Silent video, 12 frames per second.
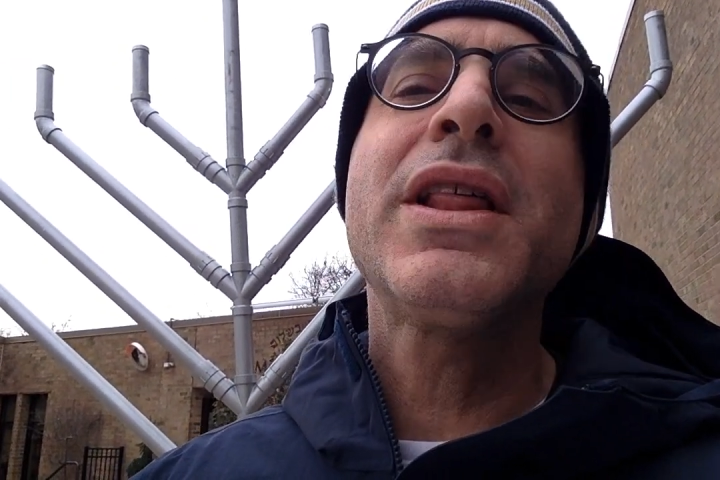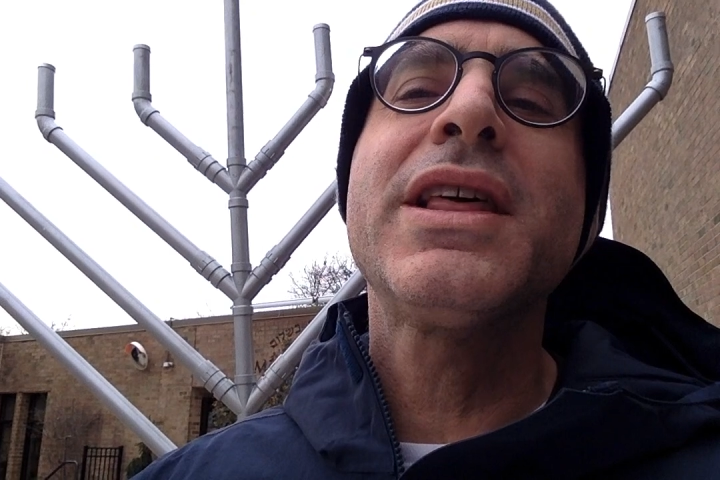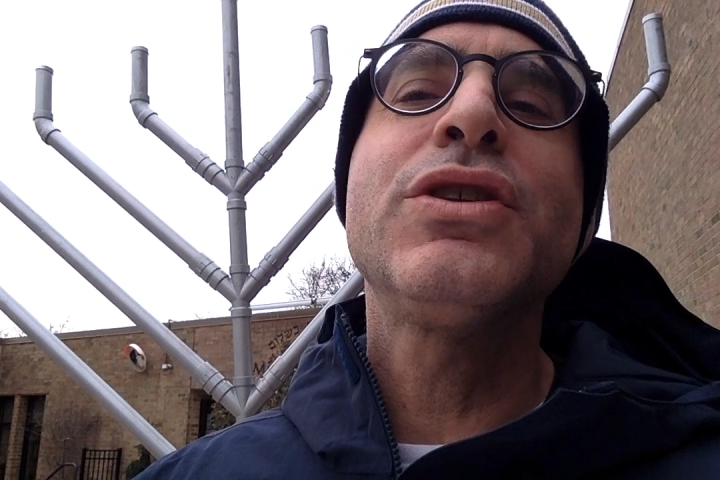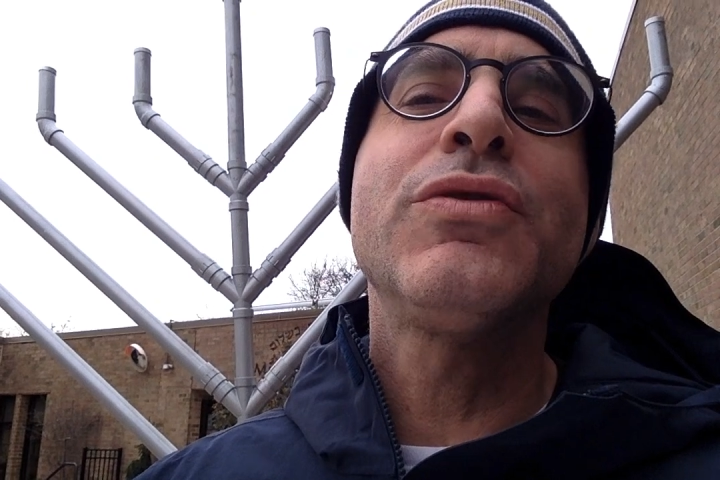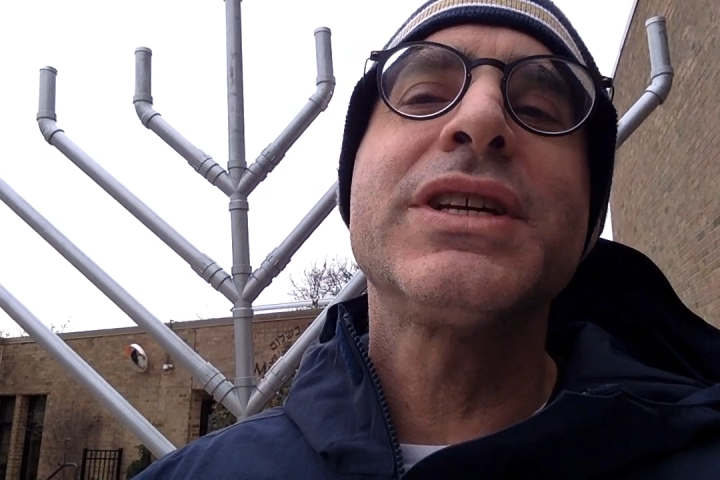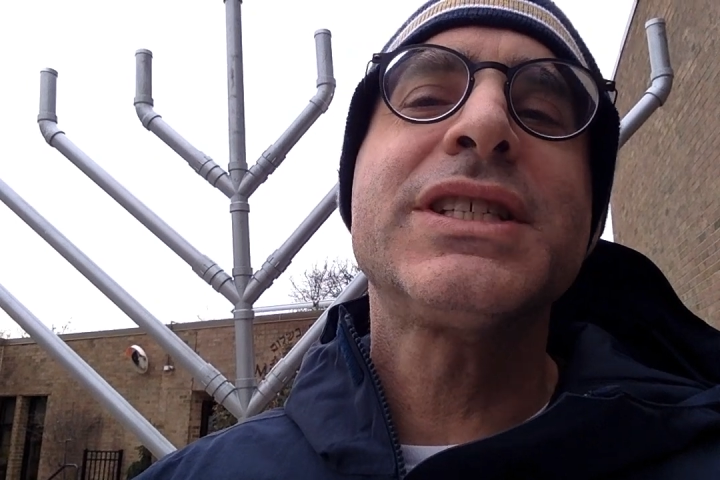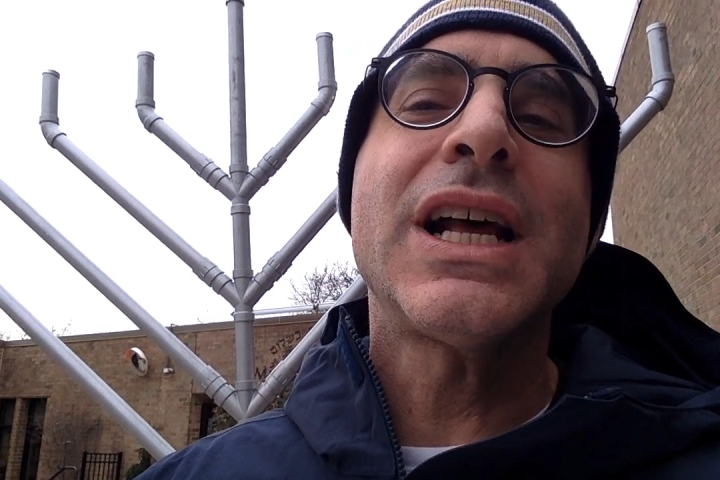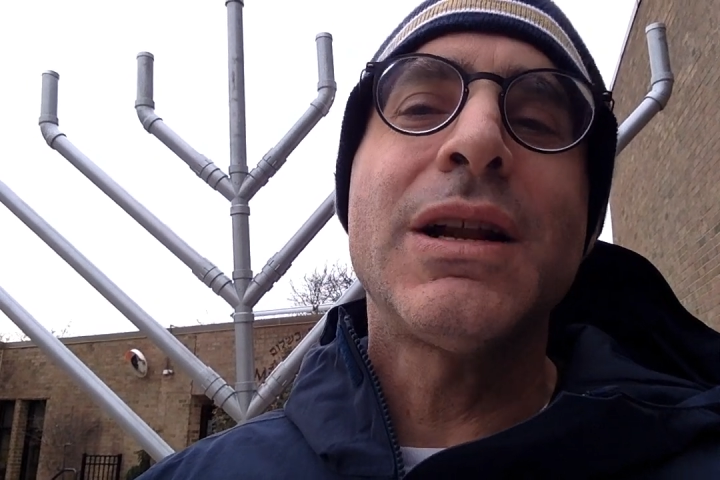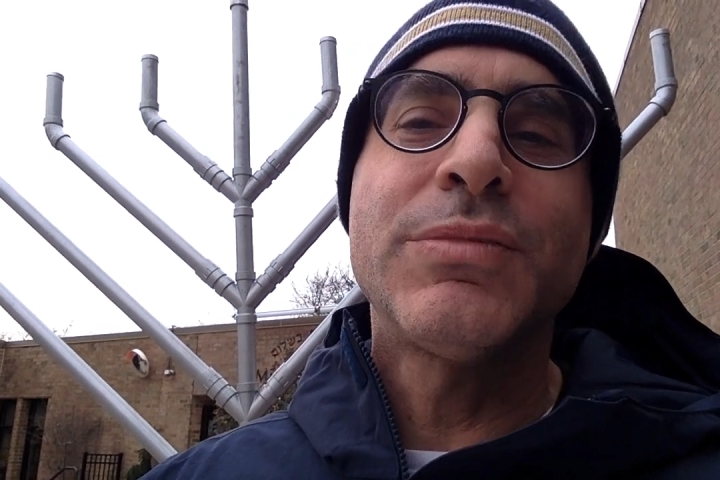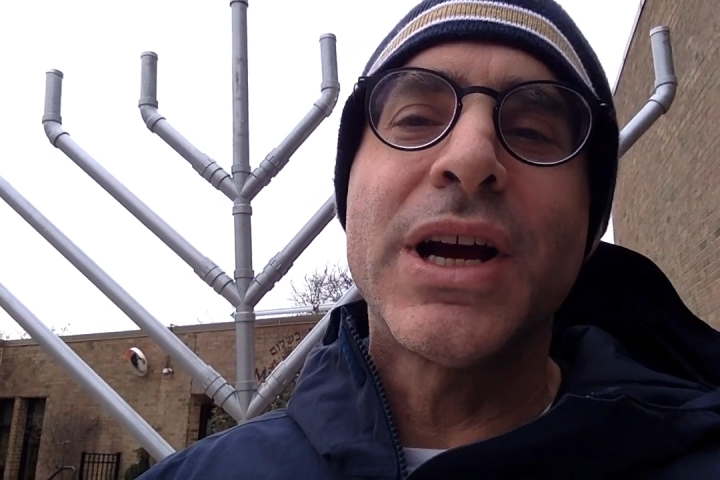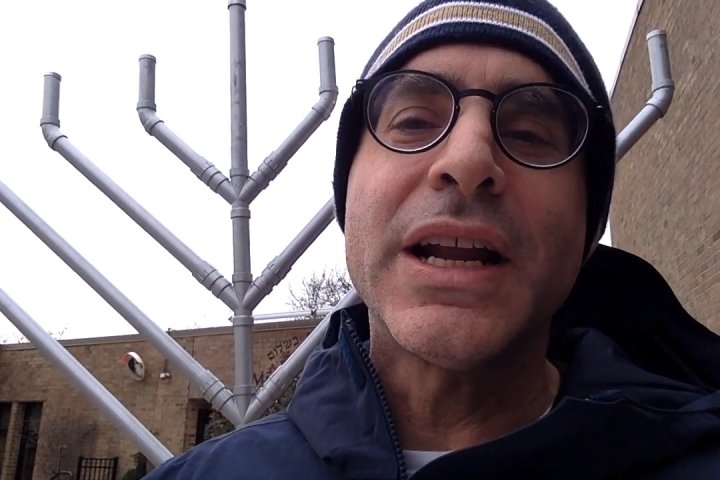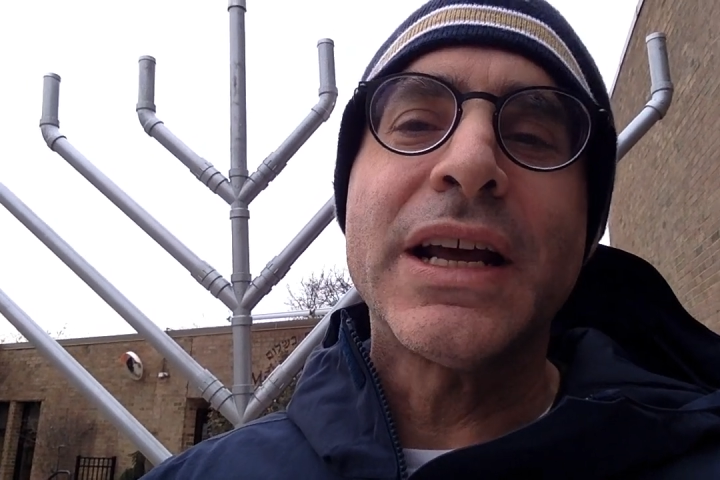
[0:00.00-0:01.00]
are they doing
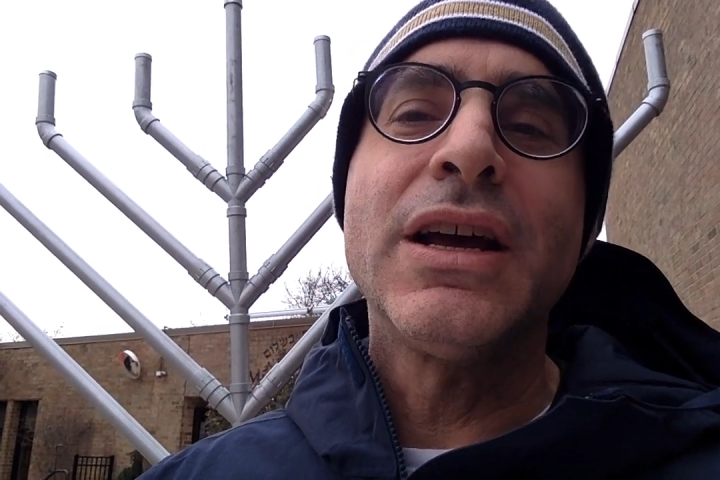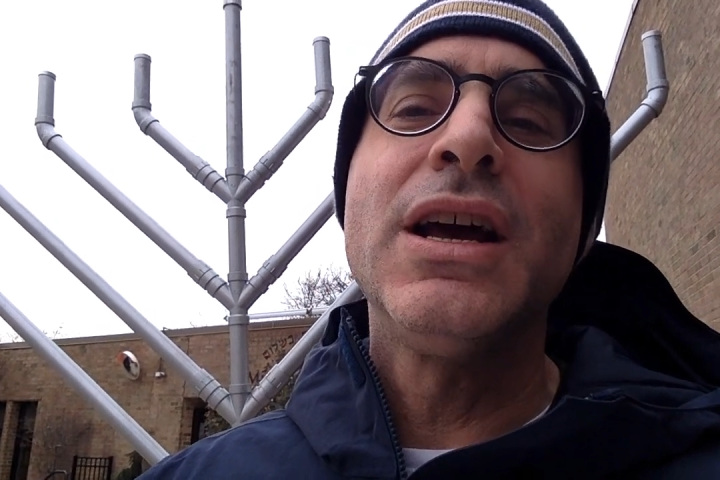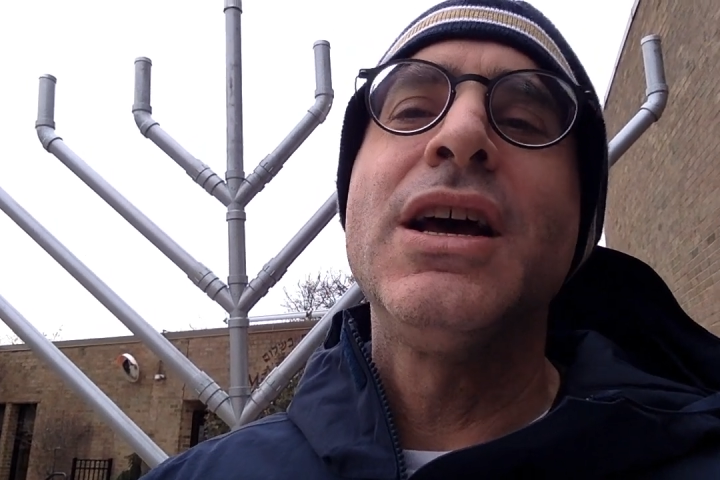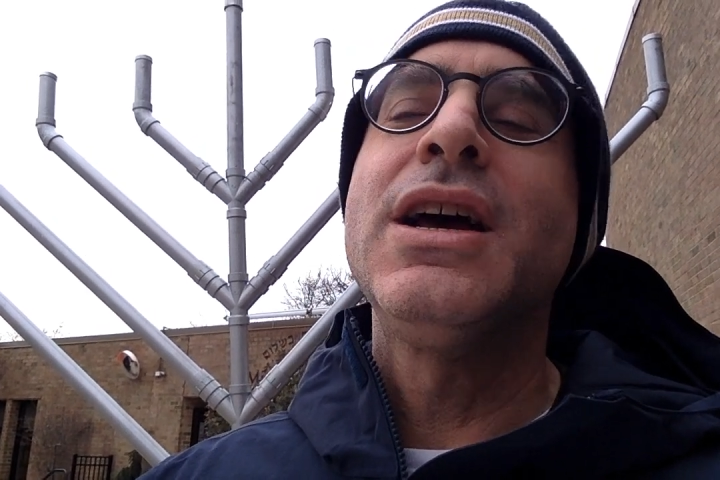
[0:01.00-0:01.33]
celebrating